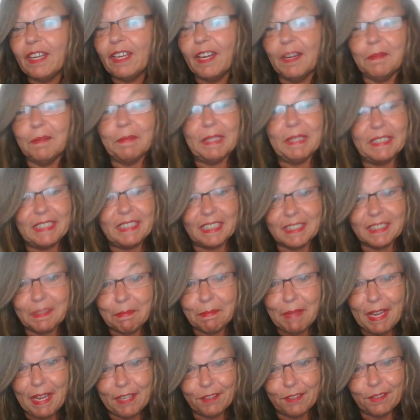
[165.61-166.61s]
It
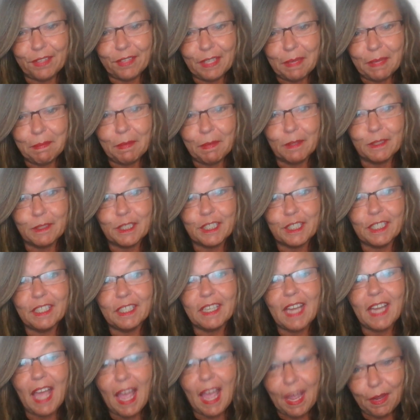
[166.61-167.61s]
doesn't matter the
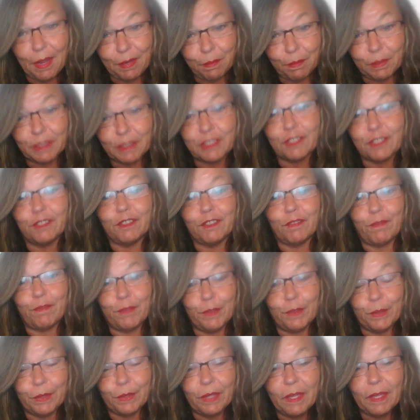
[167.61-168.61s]
emotion. I would turn to
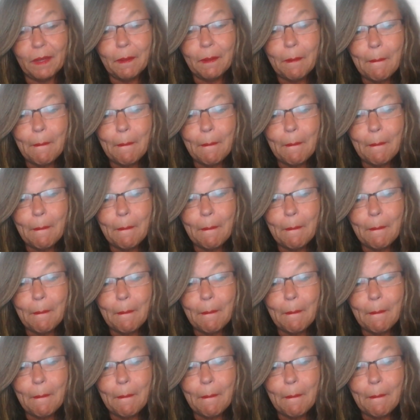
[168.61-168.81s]
food.